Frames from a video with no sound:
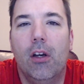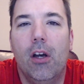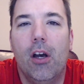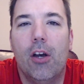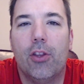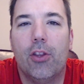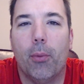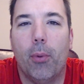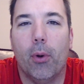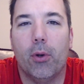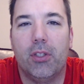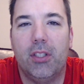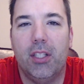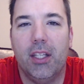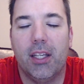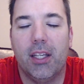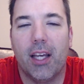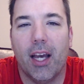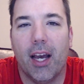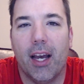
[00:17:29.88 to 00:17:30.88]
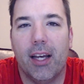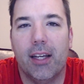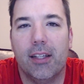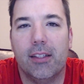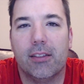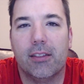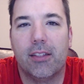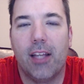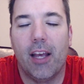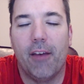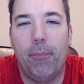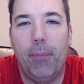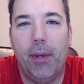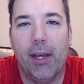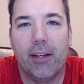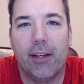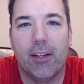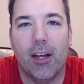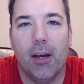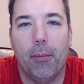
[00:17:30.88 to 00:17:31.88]
the boutique guys have
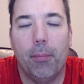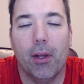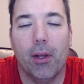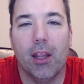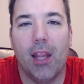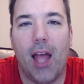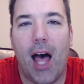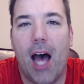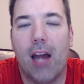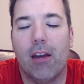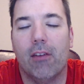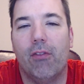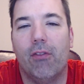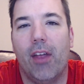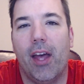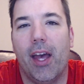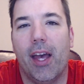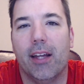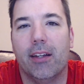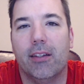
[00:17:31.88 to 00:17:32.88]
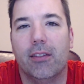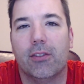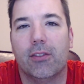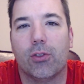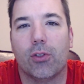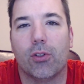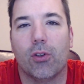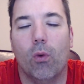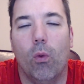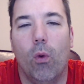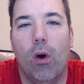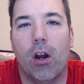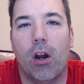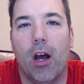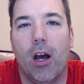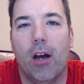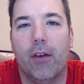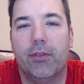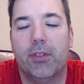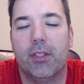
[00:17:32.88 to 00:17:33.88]
picked up a lot of that sort of
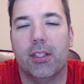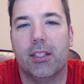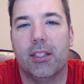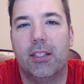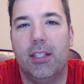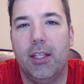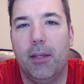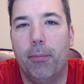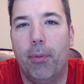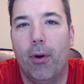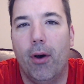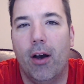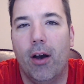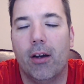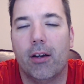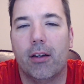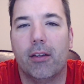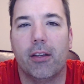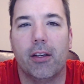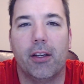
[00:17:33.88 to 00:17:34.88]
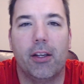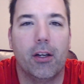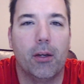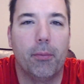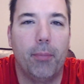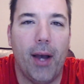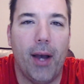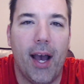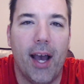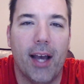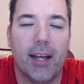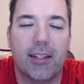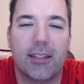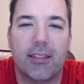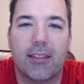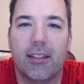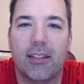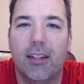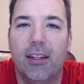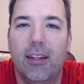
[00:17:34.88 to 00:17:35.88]
one-offs. The steampunk, the
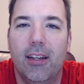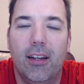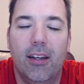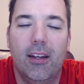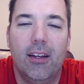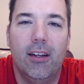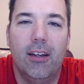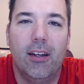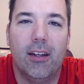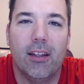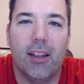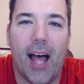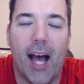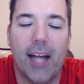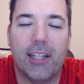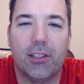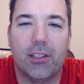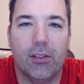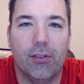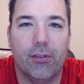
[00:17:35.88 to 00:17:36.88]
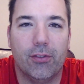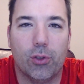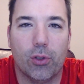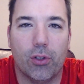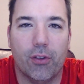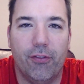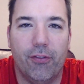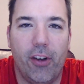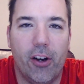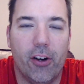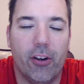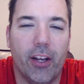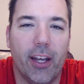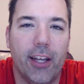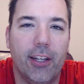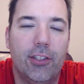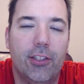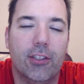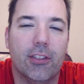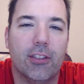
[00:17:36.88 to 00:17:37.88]
gearbox, lots of sort of
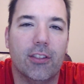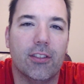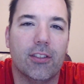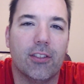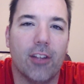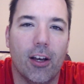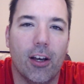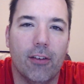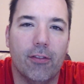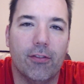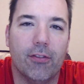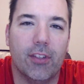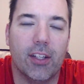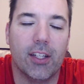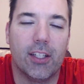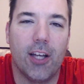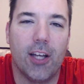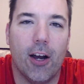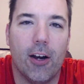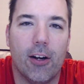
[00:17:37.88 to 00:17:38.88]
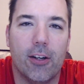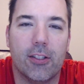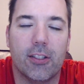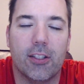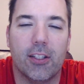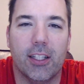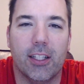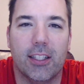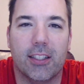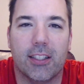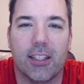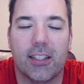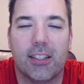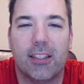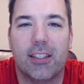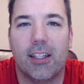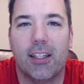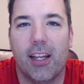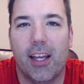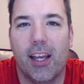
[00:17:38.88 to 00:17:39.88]
variations of guitars exist
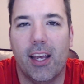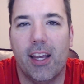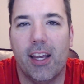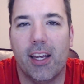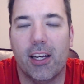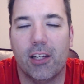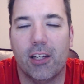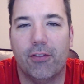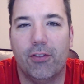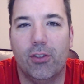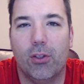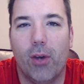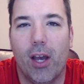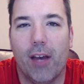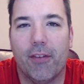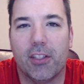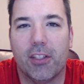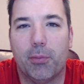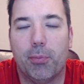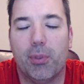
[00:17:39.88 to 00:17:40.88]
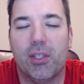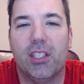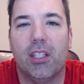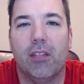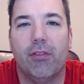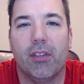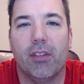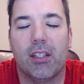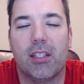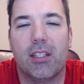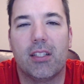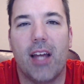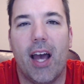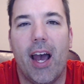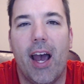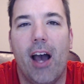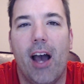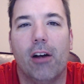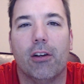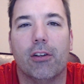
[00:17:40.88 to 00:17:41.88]
today, and if you have a specific
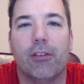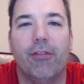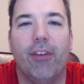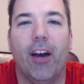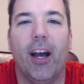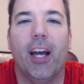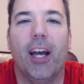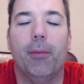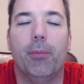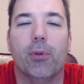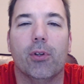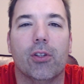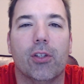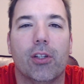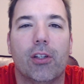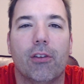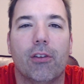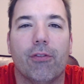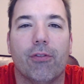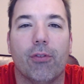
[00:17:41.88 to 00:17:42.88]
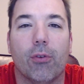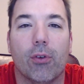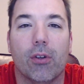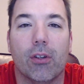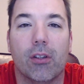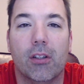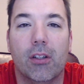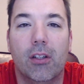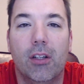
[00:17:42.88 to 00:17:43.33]
style or vibe you're looking for,